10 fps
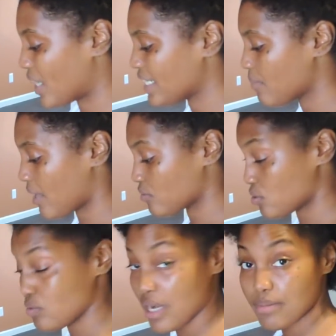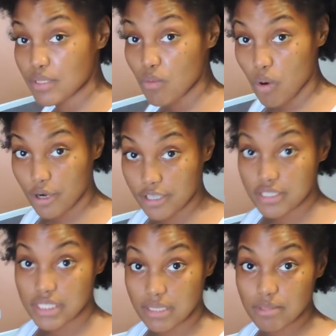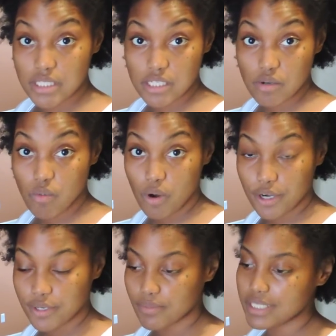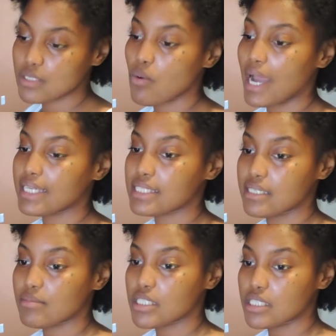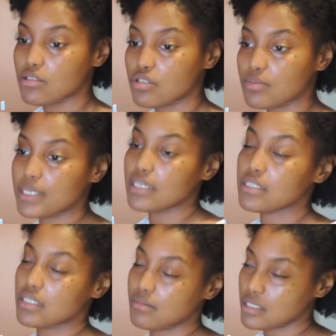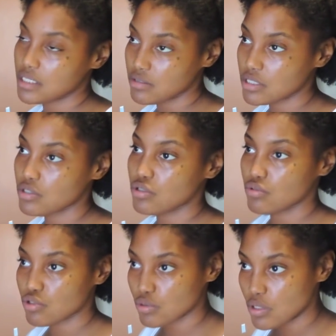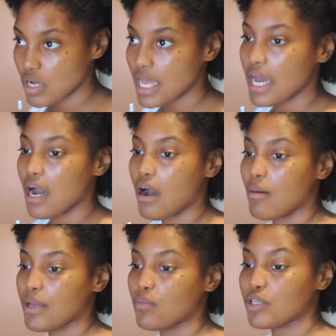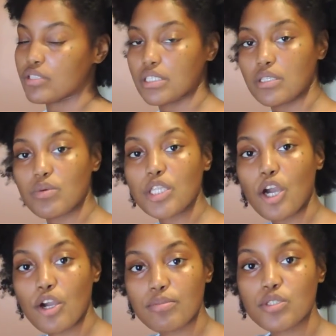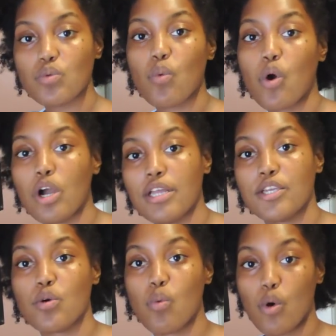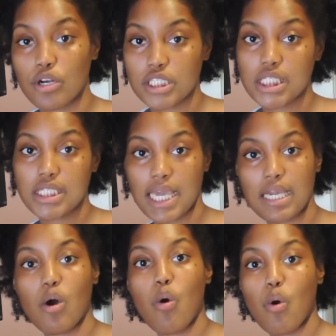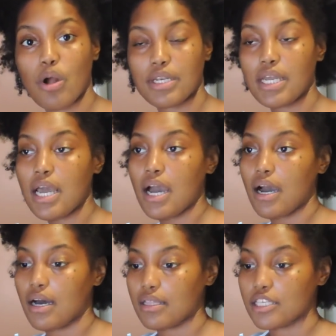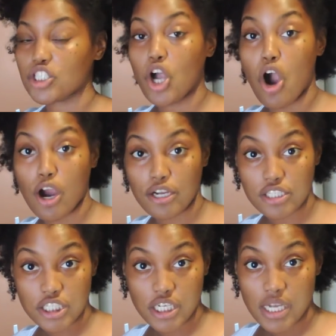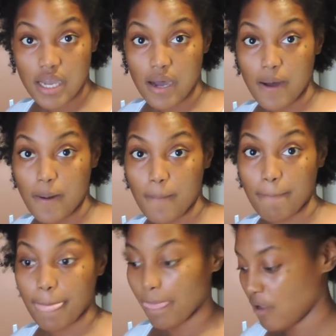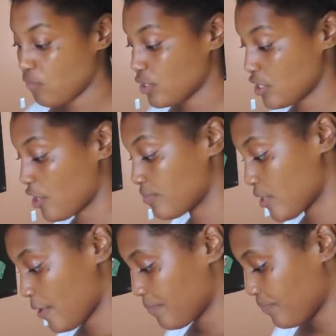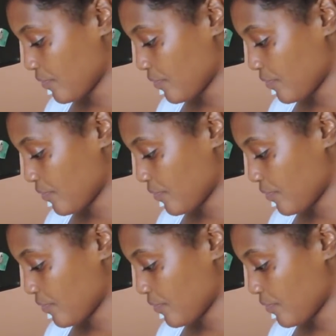I did about 2 cups of water, steam distilled water. The reason why it's steam distilled is because steam distilled is neutral, and when you're dealing with herbs, you want your water to take on the charge of what the herbs are,